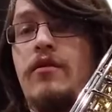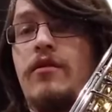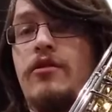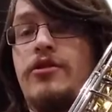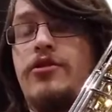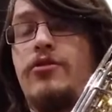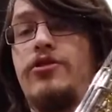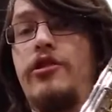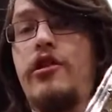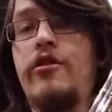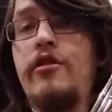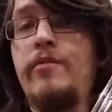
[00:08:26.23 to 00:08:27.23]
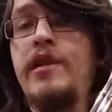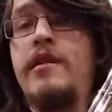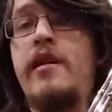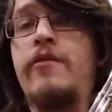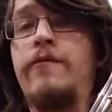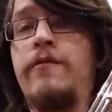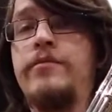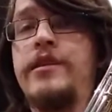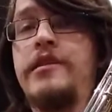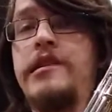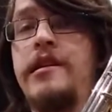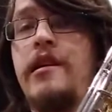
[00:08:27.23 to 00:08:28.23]
Your 2 should already be down from
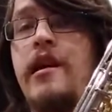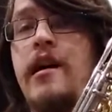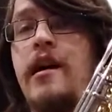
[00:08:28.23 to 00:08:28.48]
C.